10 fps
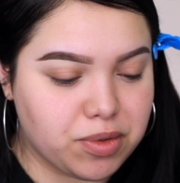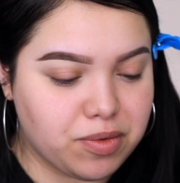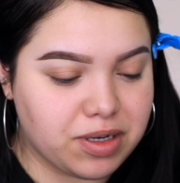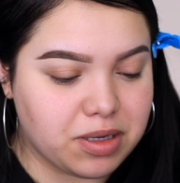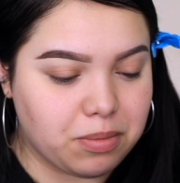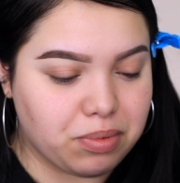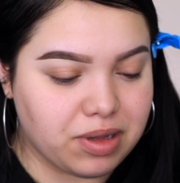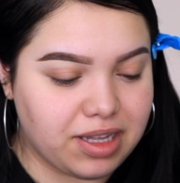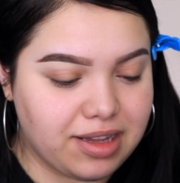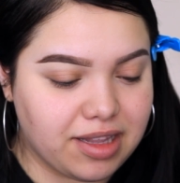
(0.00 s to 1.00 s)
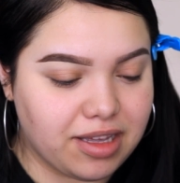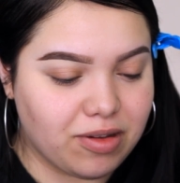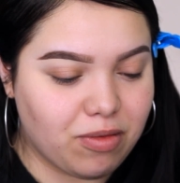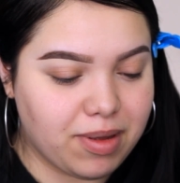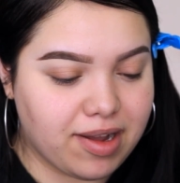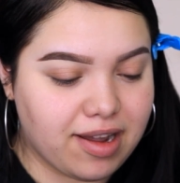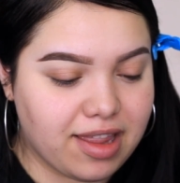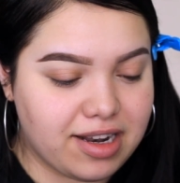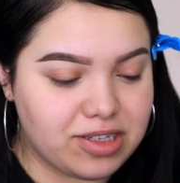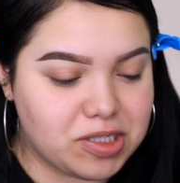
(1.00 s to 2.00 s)
ruined completely. Oh my God,
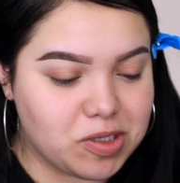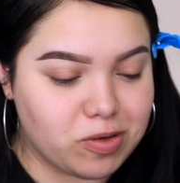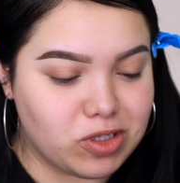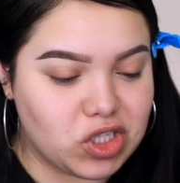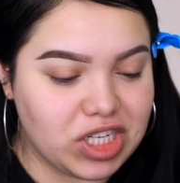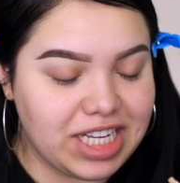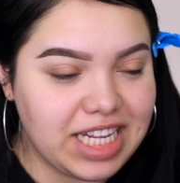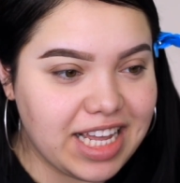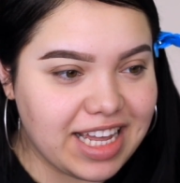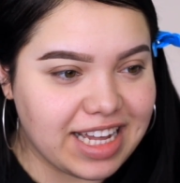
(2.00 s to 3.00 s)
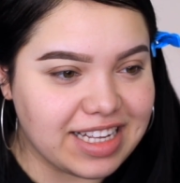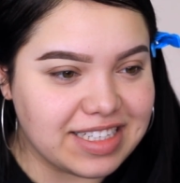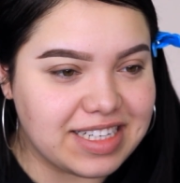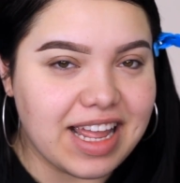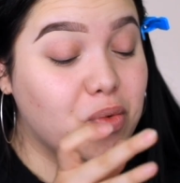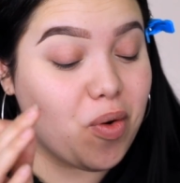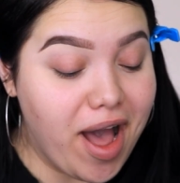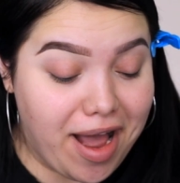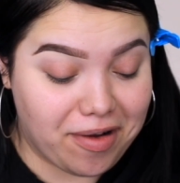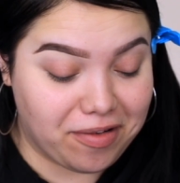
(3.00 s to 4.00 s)
that is so genius.
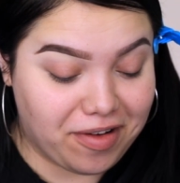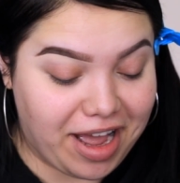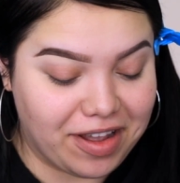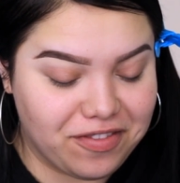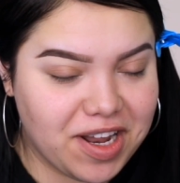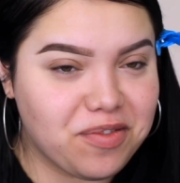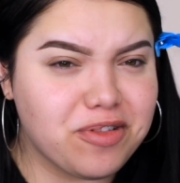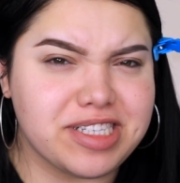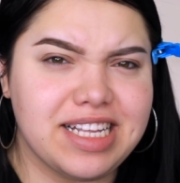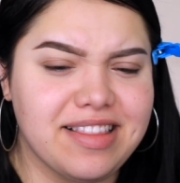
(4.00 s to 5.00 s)
Wow, I've never seen